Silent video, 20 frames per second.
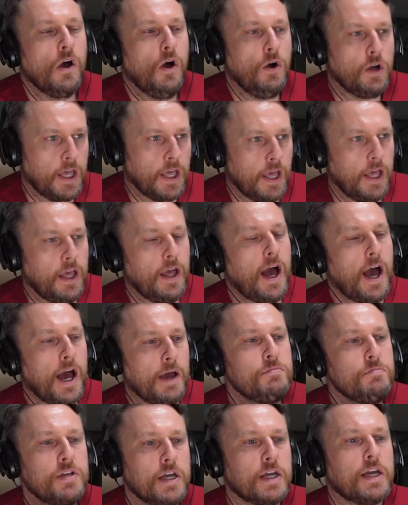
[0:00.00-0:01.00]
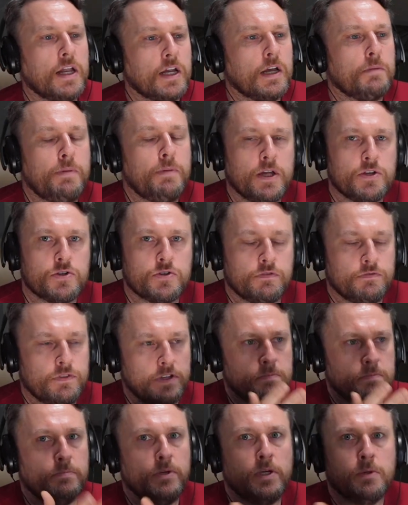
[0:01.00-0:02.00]
okay, I'm taking a picture of
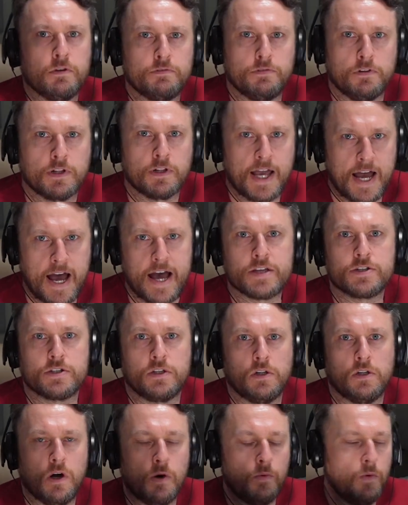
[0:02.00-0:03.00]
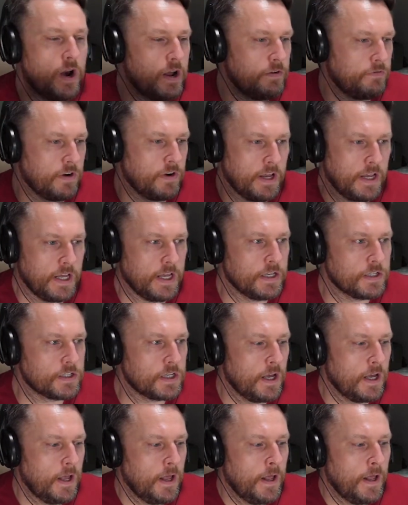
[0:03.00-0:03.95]
this beautiful castle or whatever it is,